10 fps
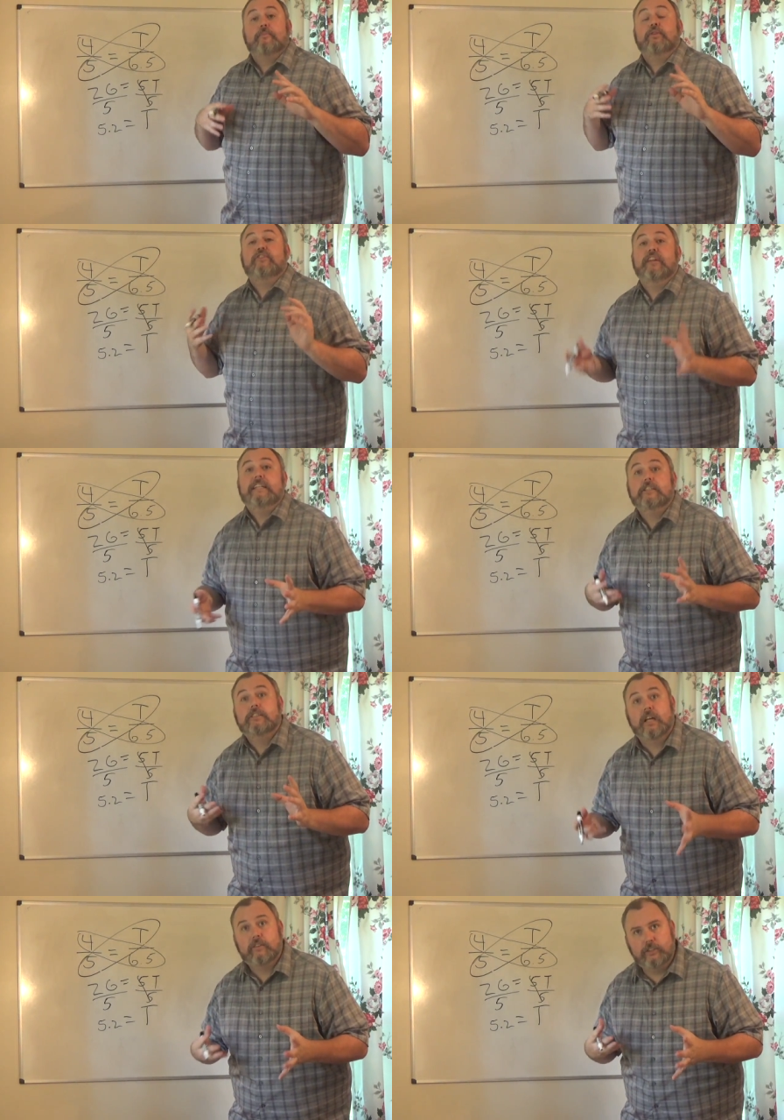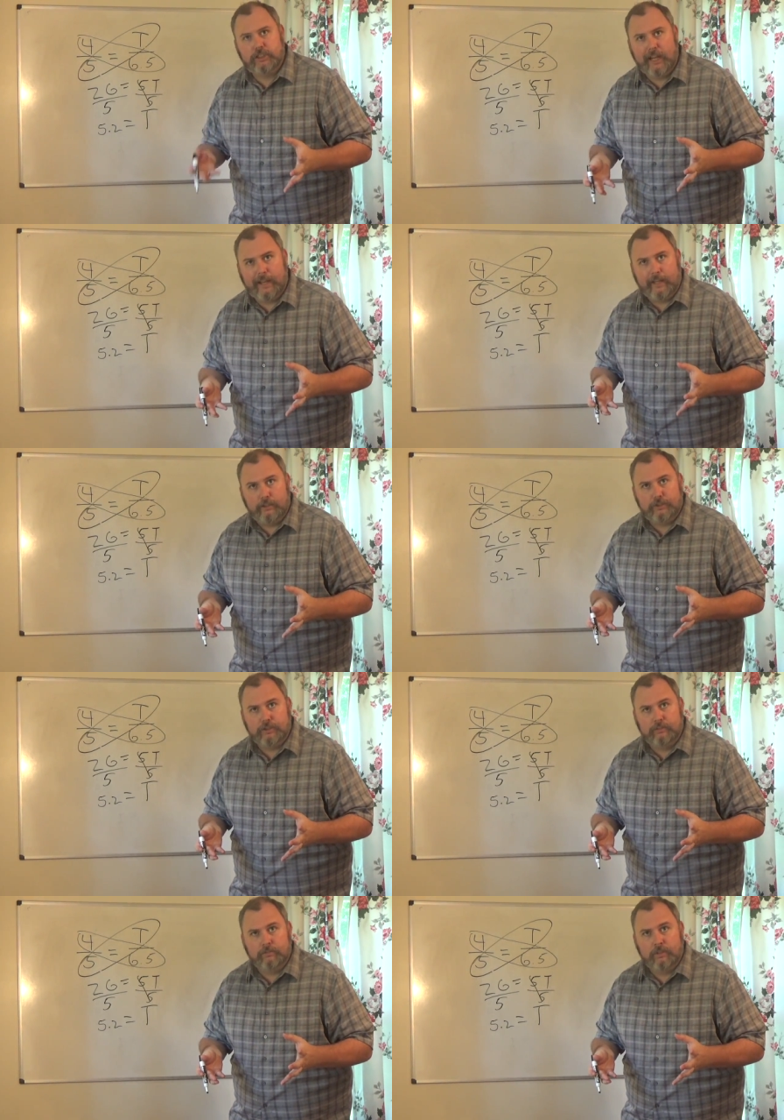Procedure doesn't
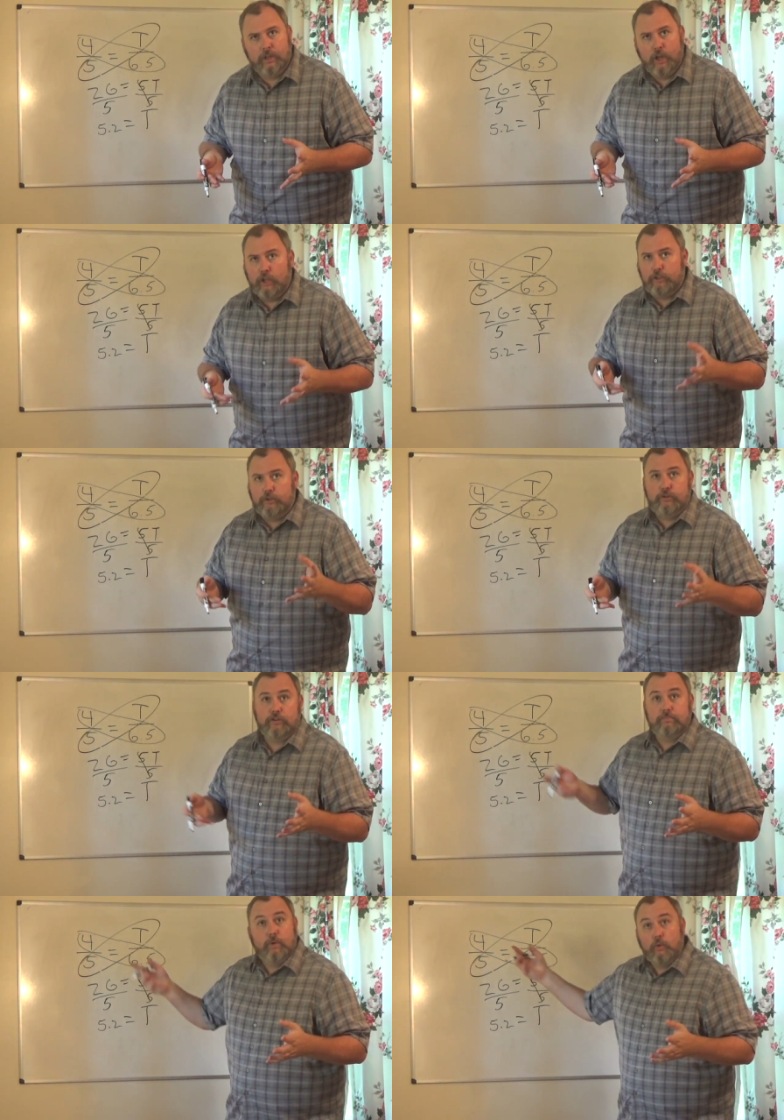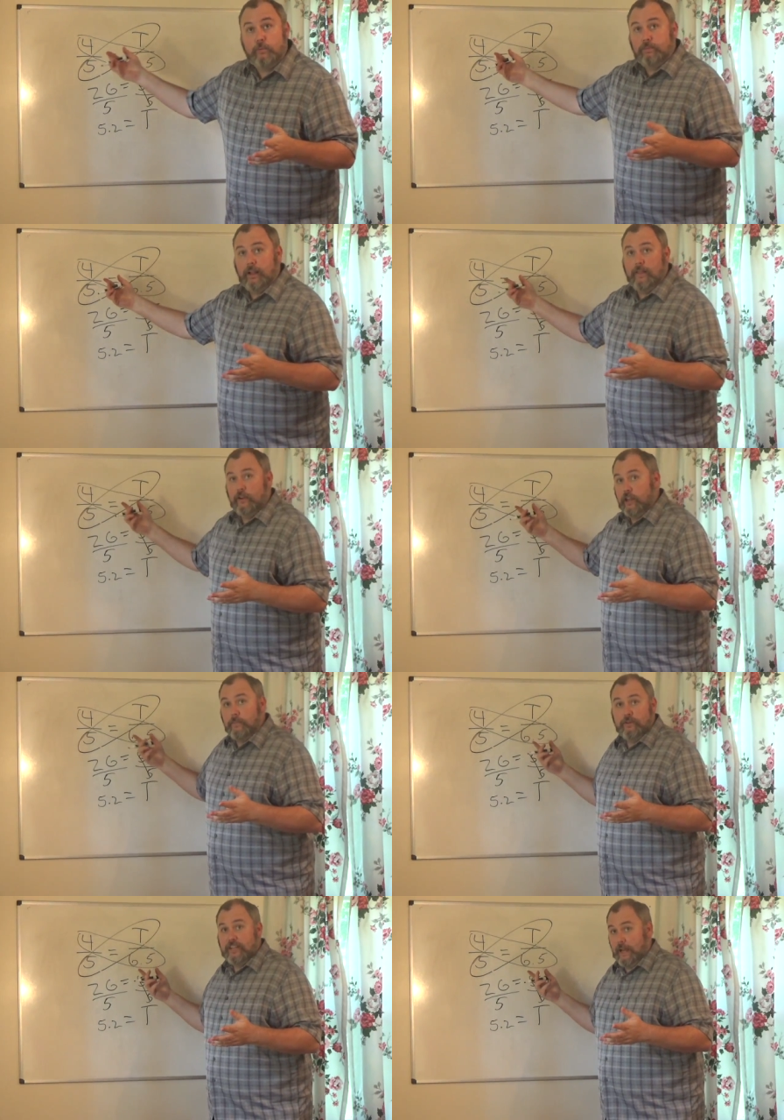change. You just multiply the
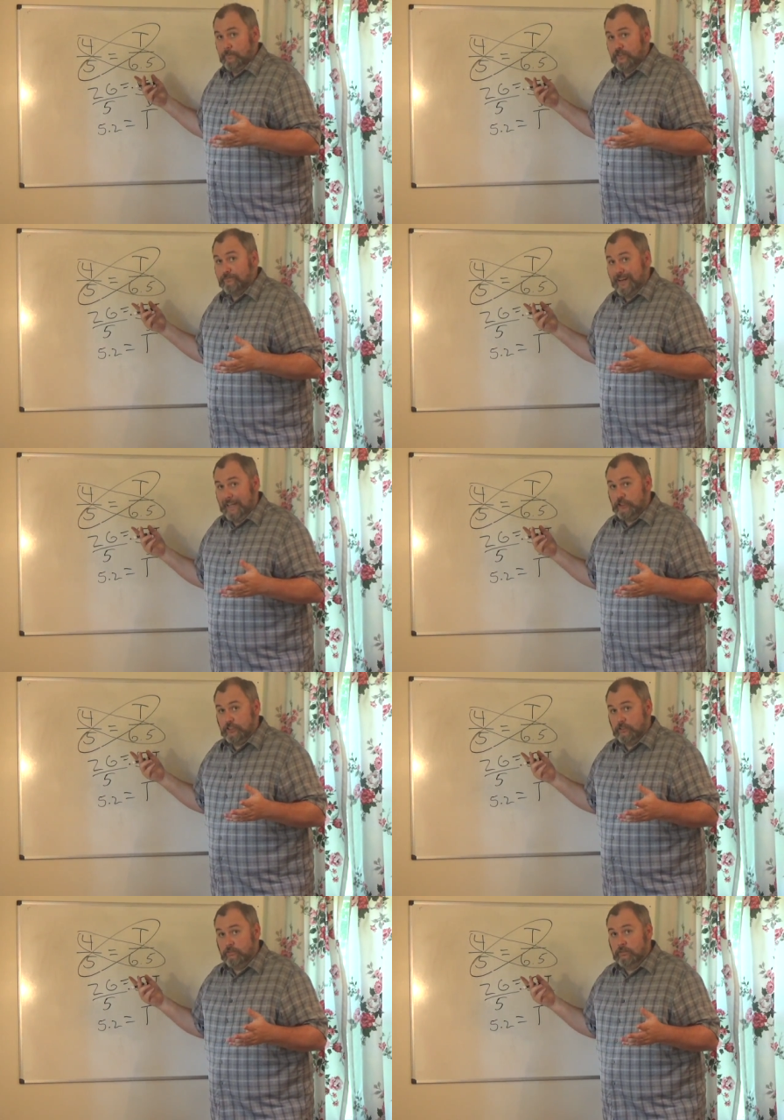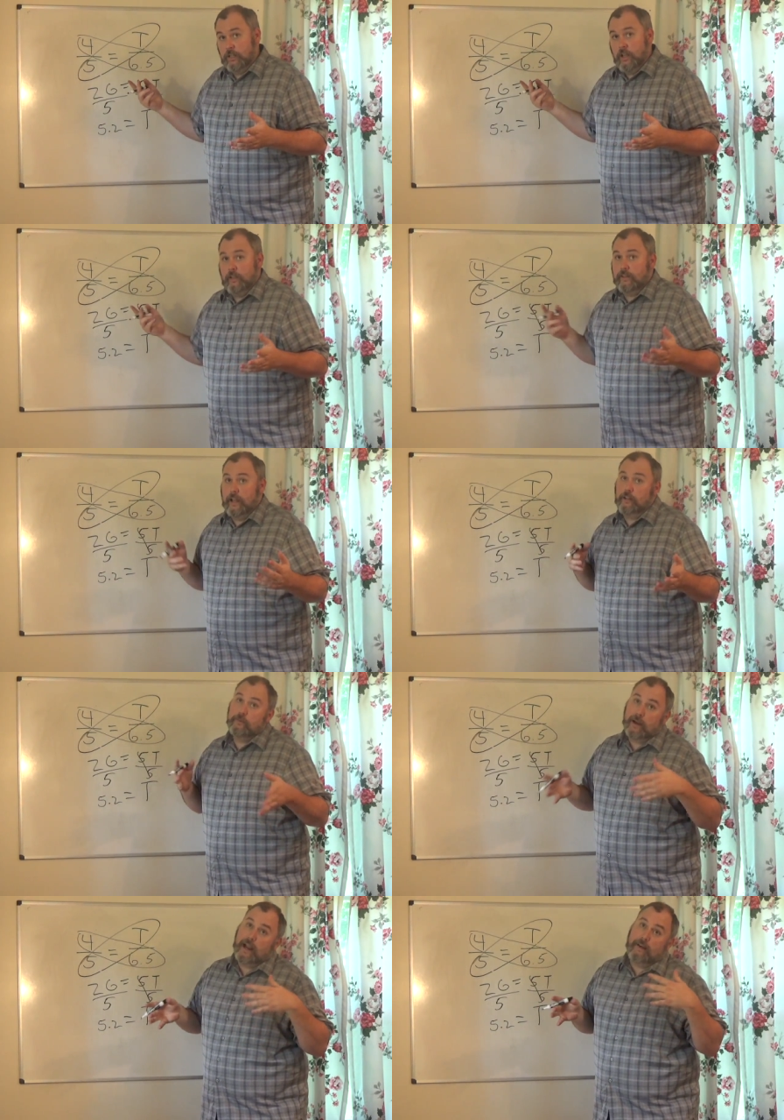number times the fraction. Now
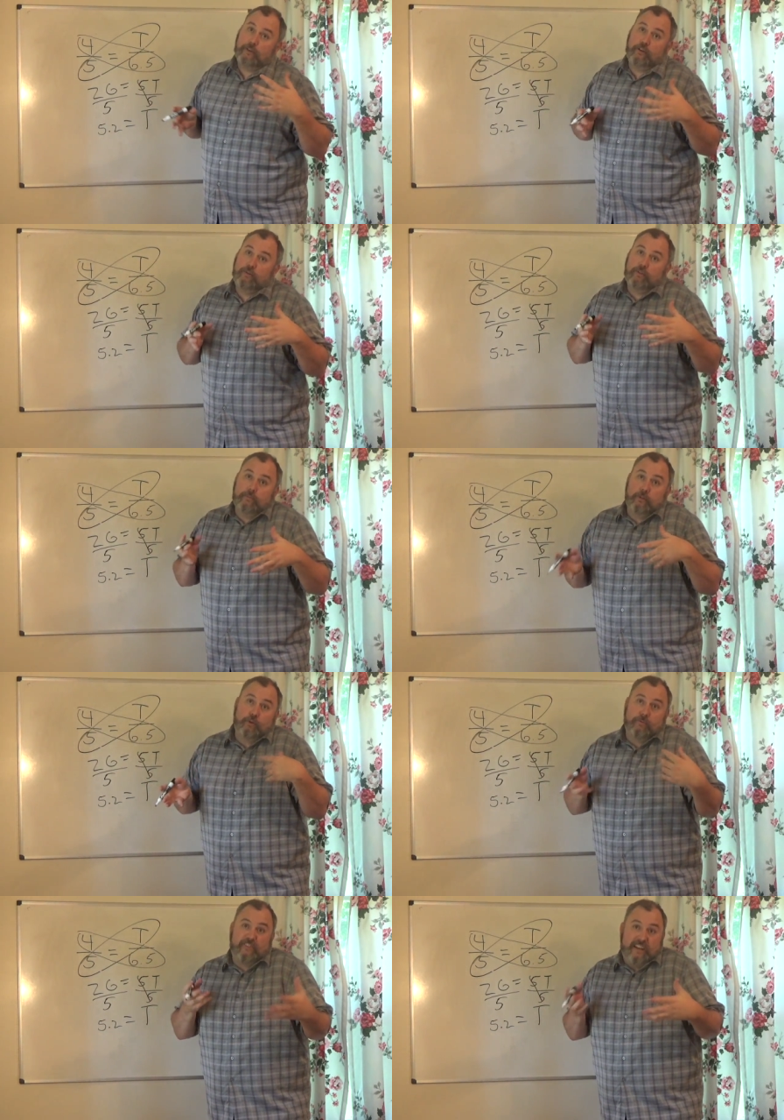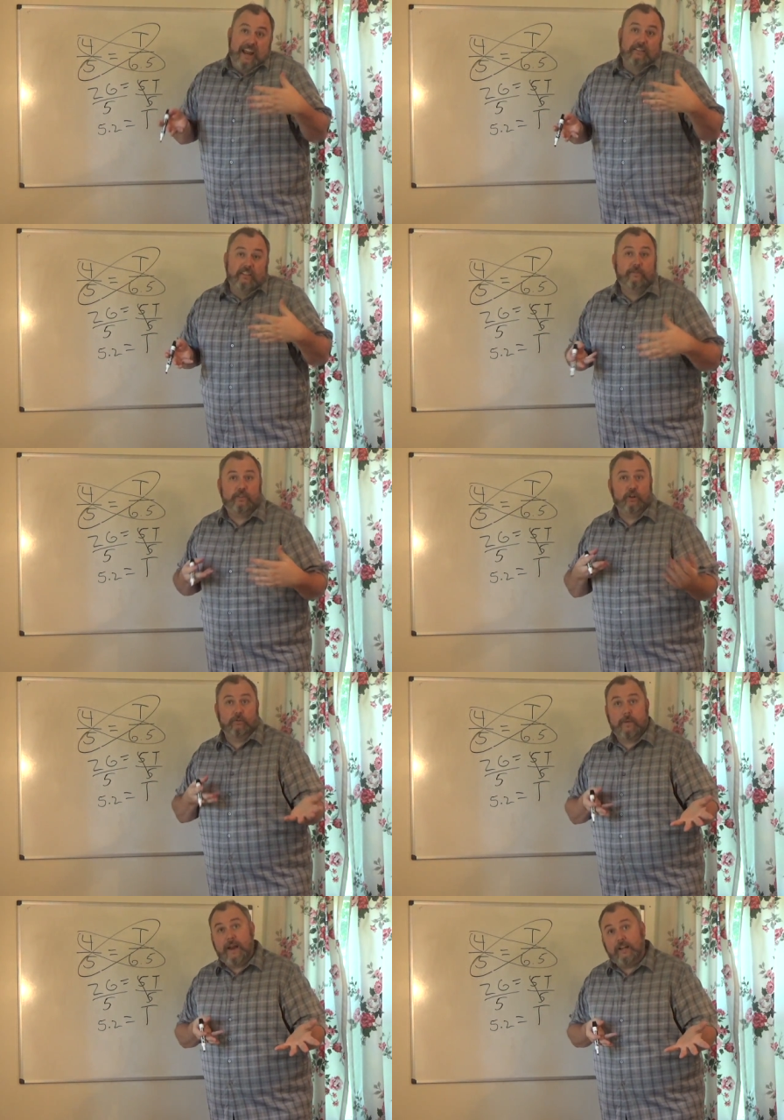you might have to do some little finagling if you don't
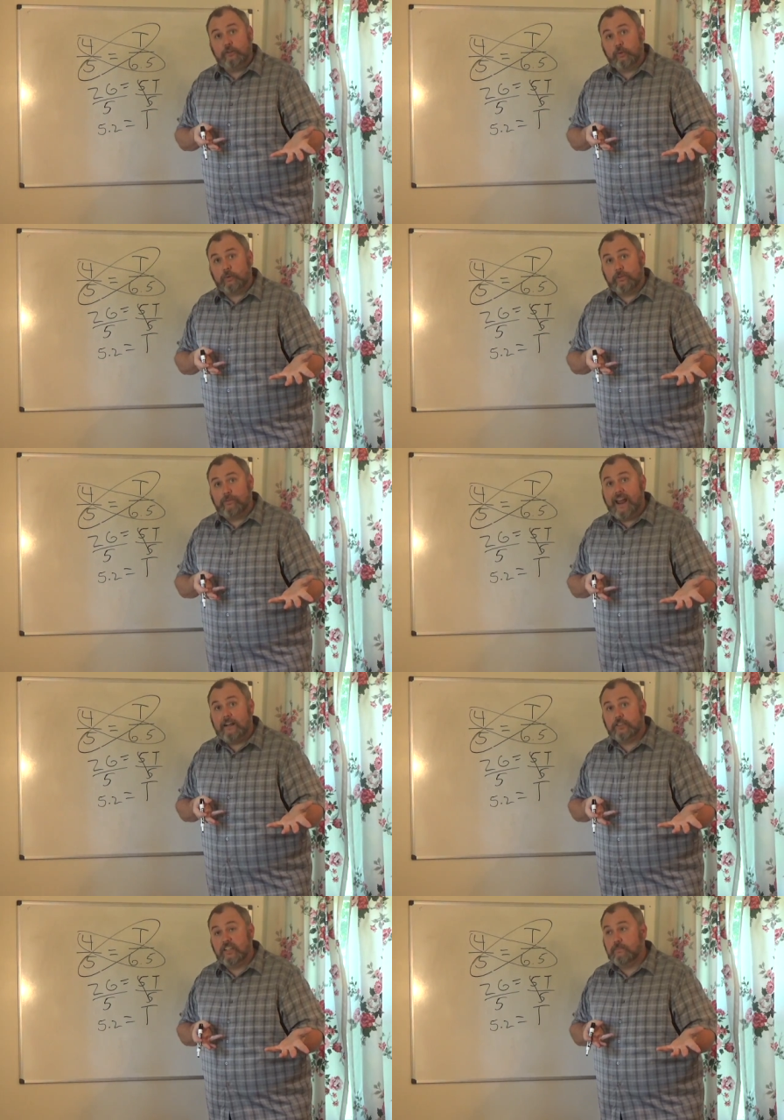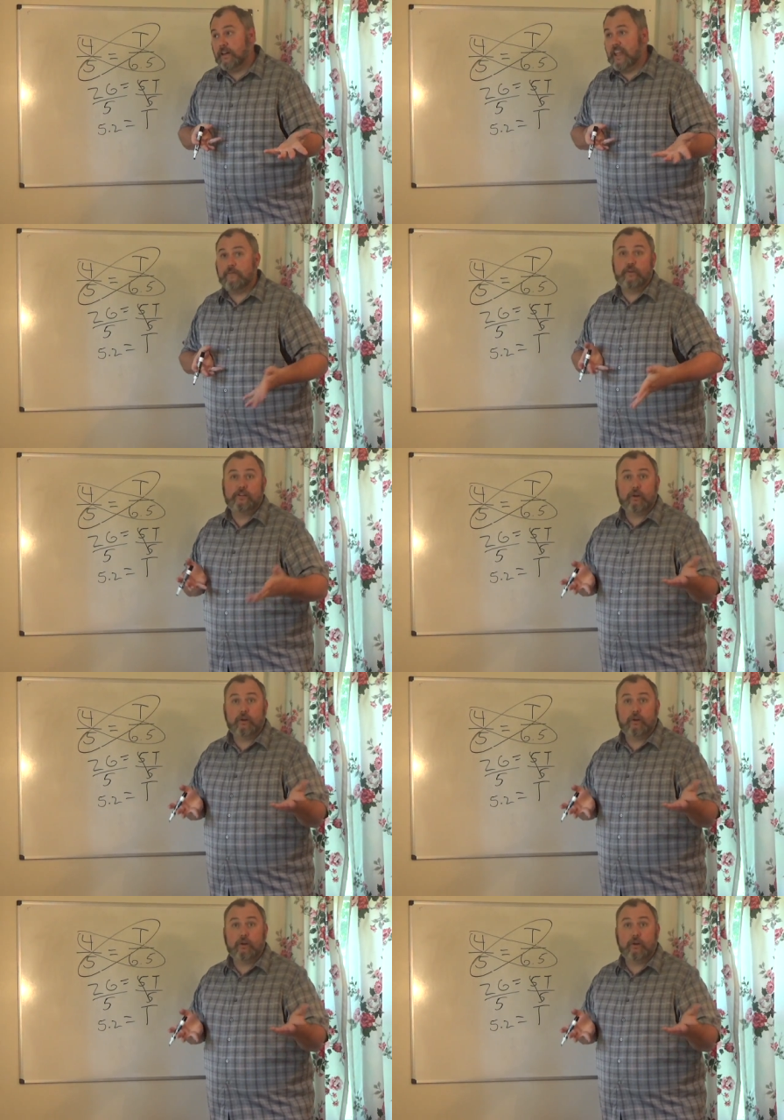remember how to work with fractions, but if we